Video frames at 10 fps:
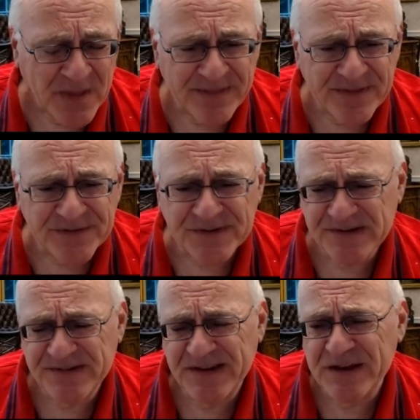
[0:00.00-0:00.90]
And this is
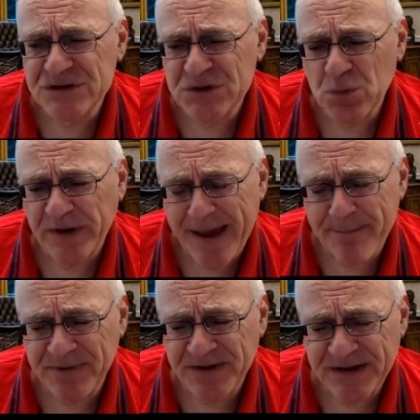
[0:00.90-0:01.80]
essentially what
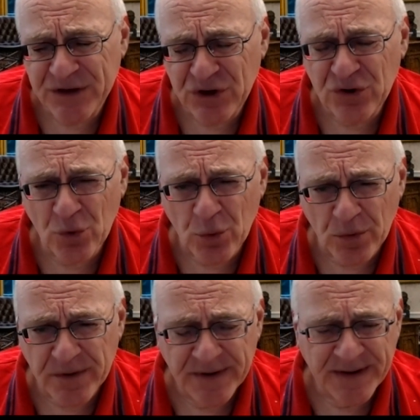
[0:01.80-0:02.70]
happened in New
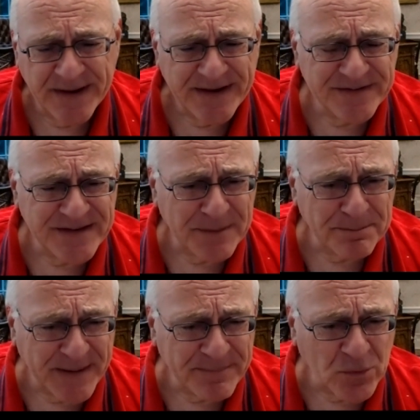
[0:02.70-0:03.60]
York, is that
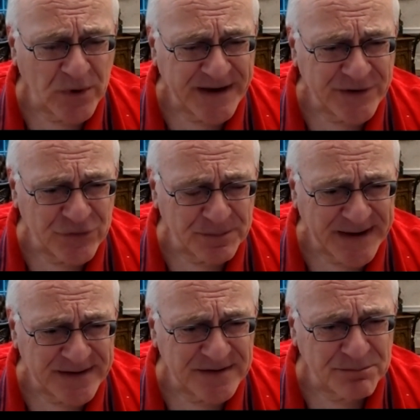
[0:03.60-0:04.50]
people were
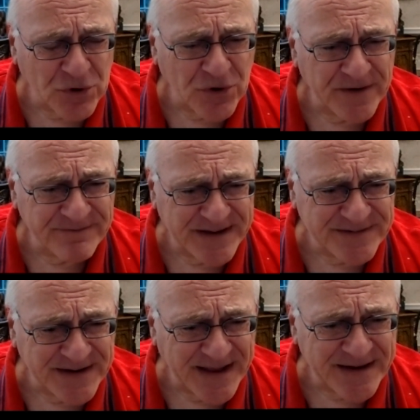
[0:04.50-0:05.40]
intubated, put on a
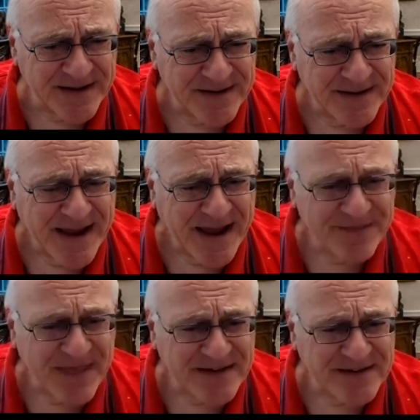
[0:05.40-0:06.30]
ventilator.
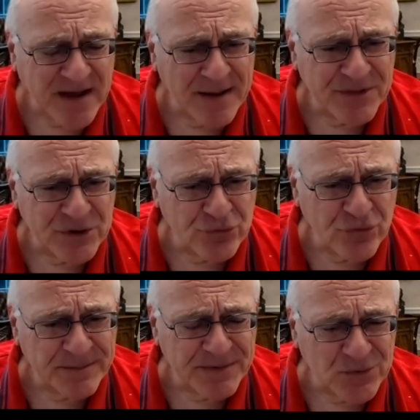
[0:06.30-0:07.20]
At that time, the
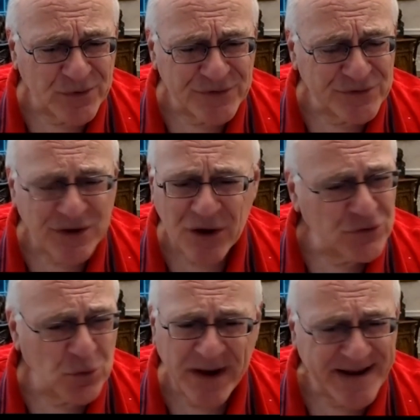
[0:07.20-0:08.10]
treatment was don't
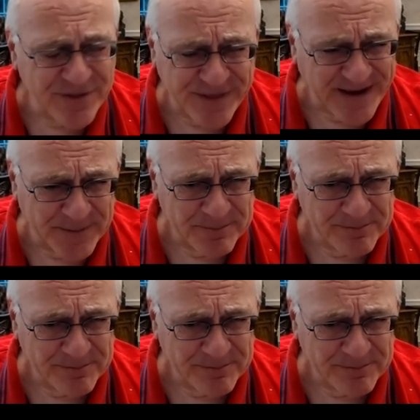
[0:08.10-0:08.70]
do anything.